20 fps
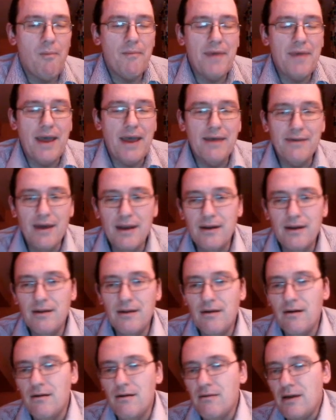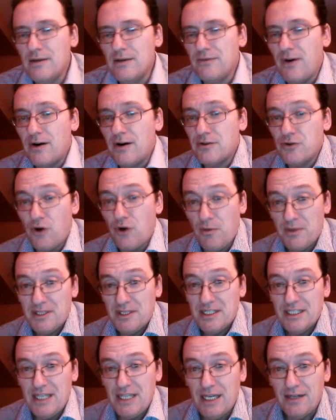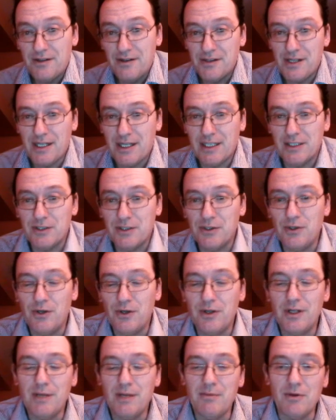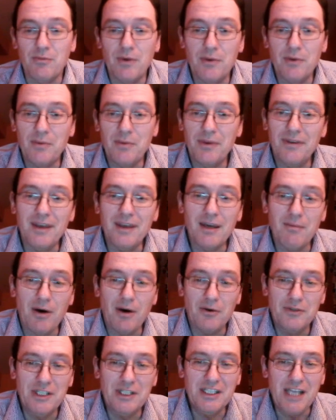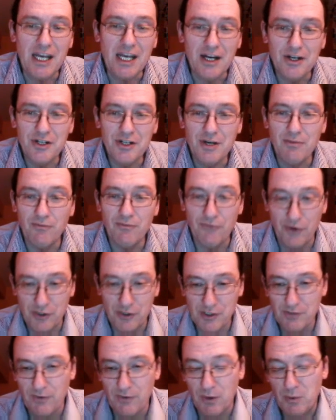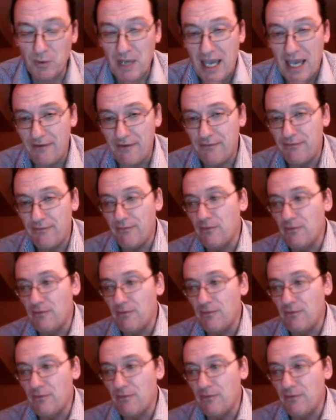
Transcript: And then, as far as Roman dictators are concerned, I mean, when we think about dictatorship, first of all, we have